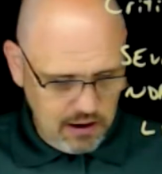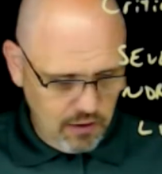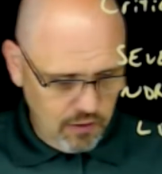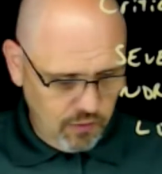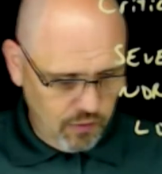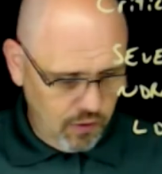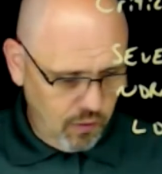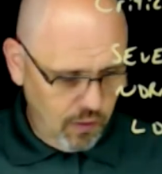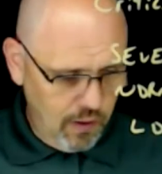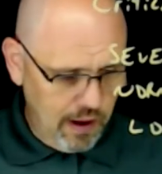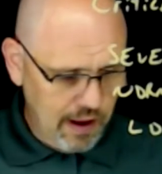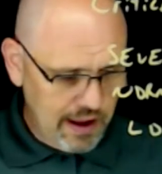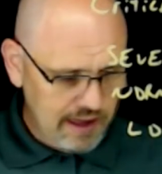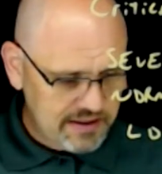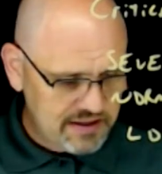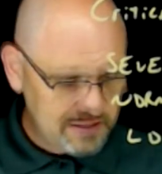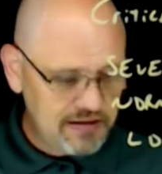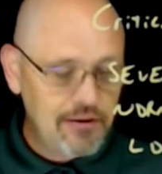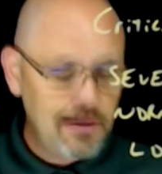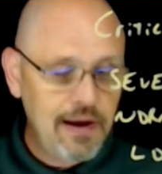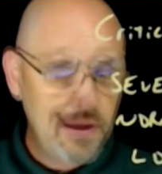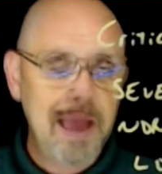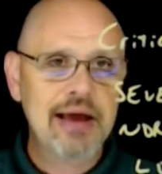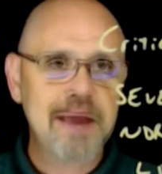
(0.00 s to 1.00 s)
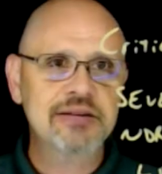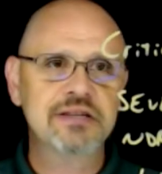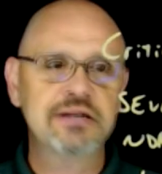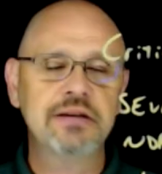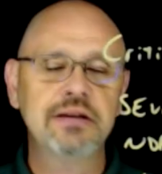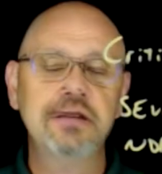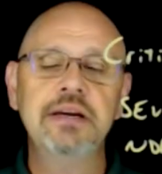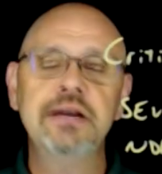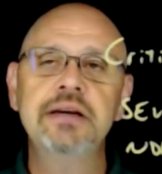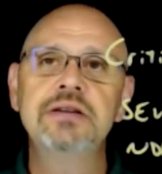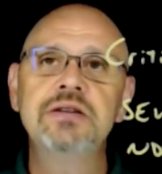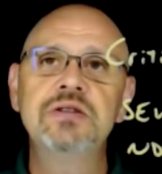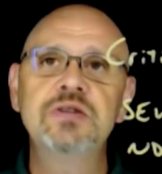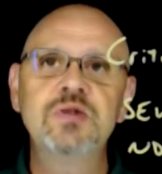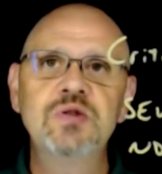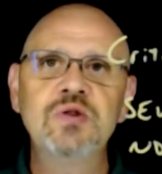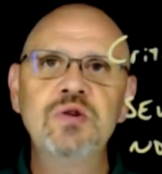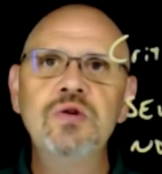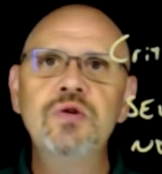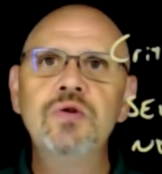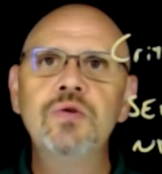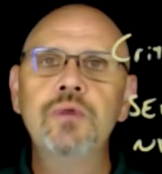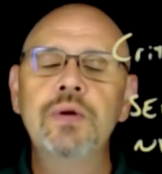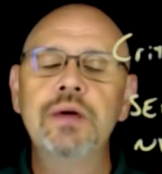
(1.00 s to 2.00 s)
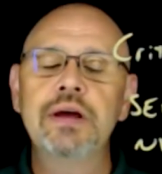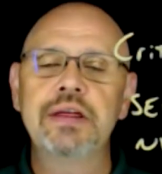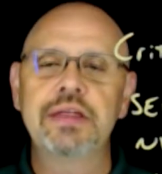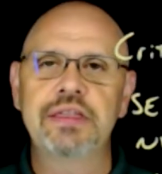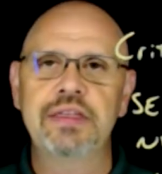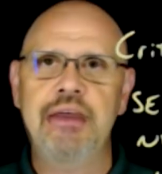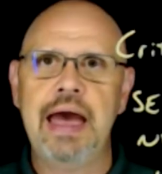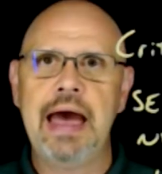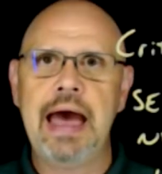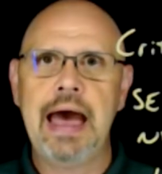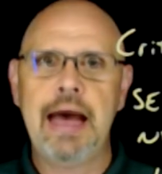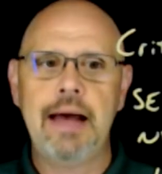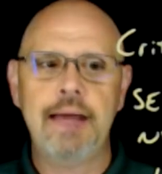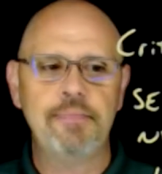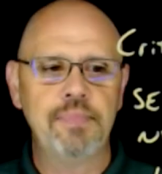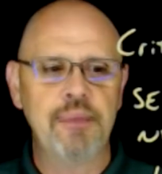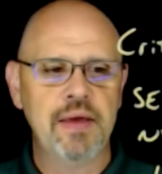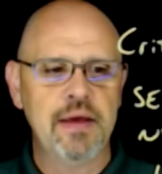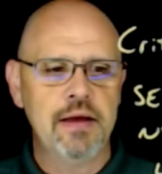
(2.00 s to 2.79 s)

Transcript: Well, what do you actually do with that?